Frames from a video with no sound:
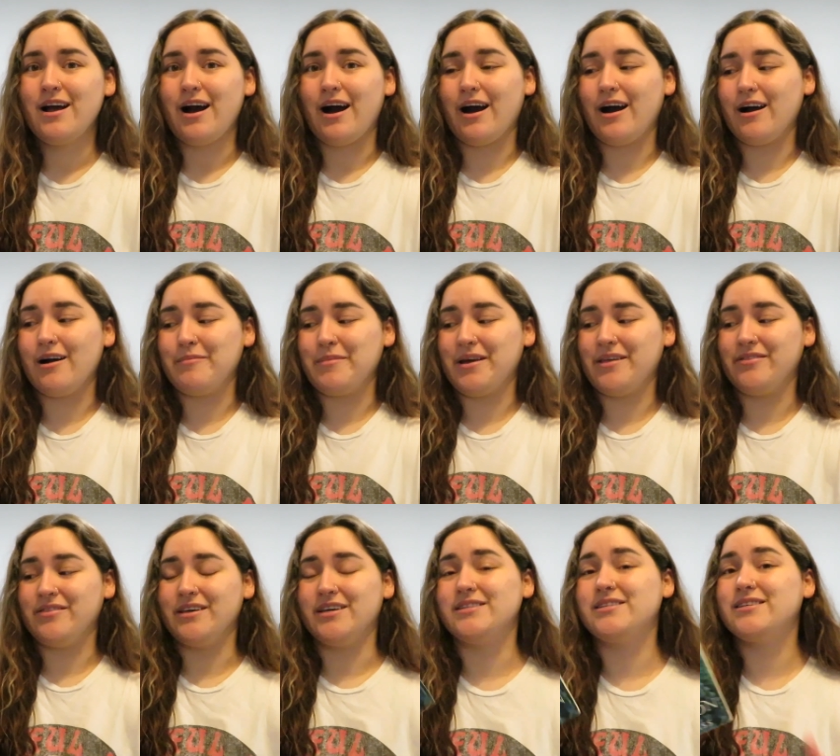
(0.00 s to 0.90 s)

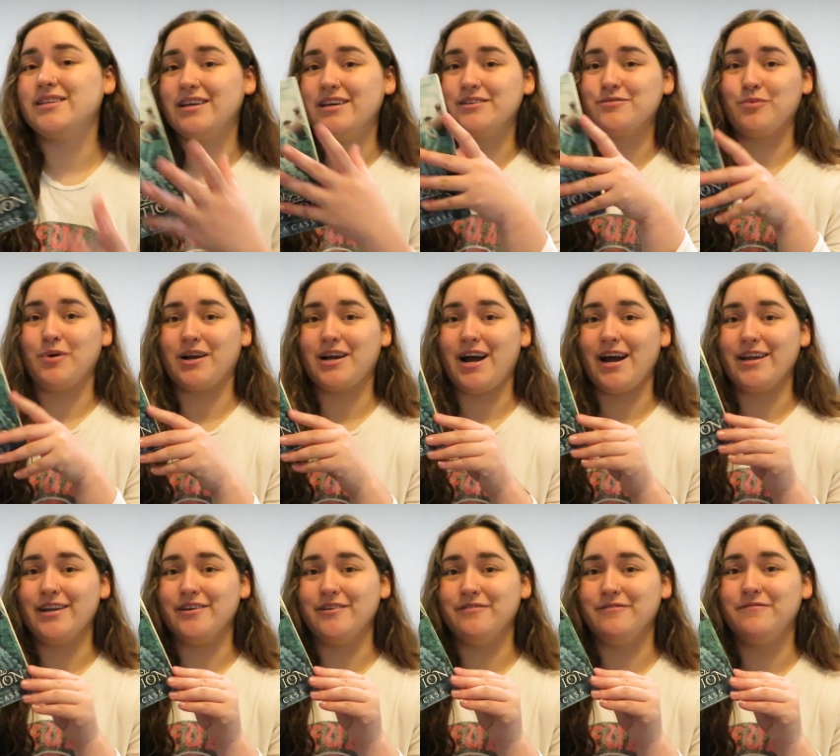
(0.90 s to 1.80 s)
and this is what
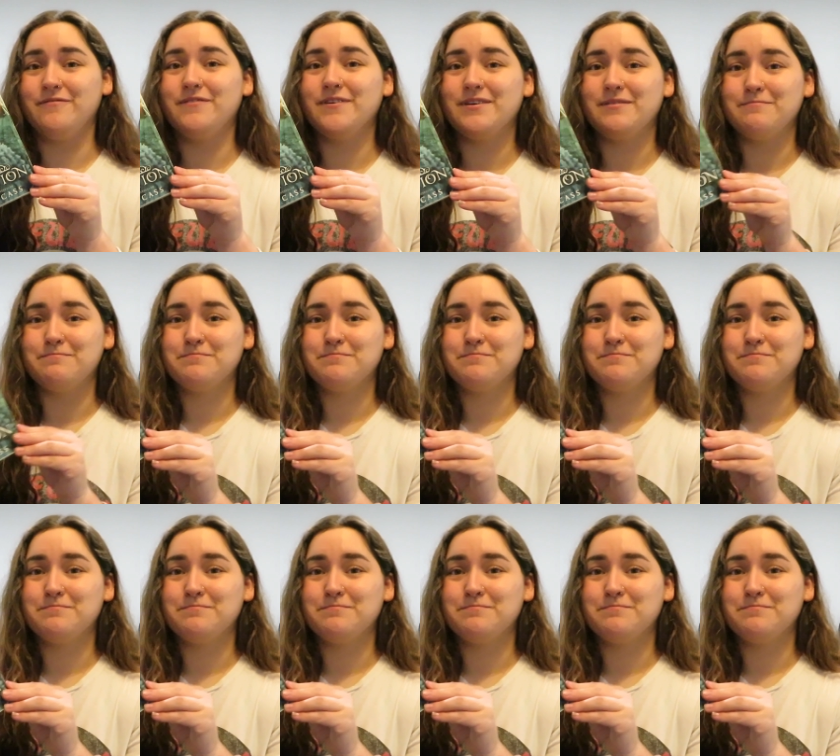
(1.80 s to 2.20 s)
kind of